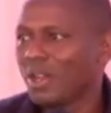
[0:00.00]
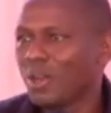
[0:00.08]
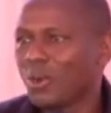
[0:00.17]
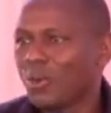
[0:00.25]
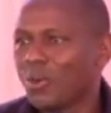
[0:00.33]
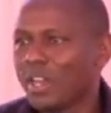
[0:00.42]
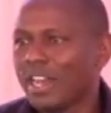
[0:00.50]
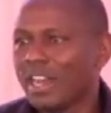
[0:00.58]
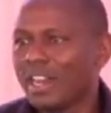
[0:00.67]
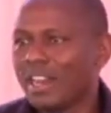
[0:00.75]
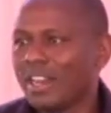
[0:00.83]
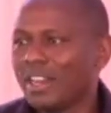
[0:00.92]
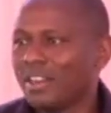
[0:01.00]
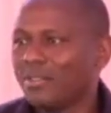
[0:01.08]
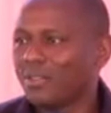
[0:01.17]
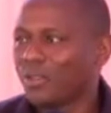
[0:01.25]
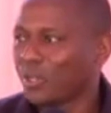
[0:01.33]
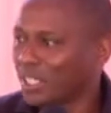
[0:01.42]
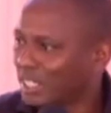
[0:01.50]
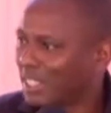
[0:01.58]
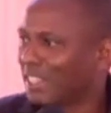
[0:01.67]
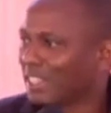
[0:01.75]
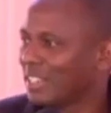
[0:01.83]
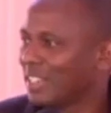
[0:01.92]
where, for
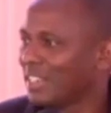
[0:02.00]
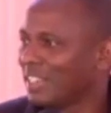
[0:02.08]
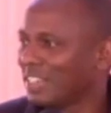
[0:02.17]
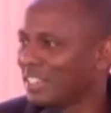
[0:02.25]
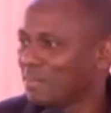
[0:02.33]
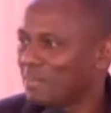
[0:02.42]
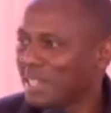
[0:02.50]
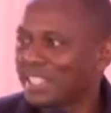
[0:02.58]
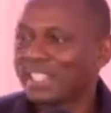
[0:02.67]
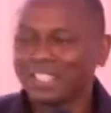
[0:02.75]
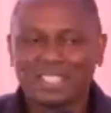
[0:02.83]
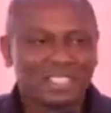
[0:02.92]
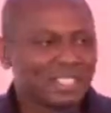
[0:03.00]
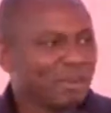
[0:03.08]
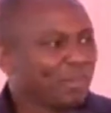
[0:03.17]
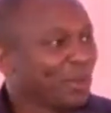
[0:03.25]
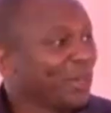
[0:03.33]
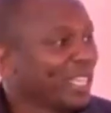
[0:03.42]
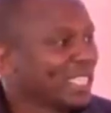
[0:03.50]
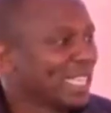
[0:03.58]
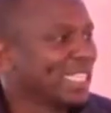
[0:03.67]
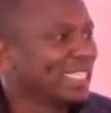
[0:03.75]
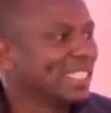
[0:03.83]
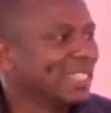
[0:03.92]
instance, and this is a best case example, Your
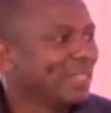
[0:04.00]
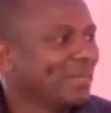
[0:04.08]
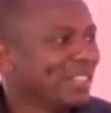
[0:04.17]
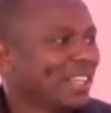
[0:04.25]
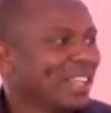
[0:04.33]
Excellency,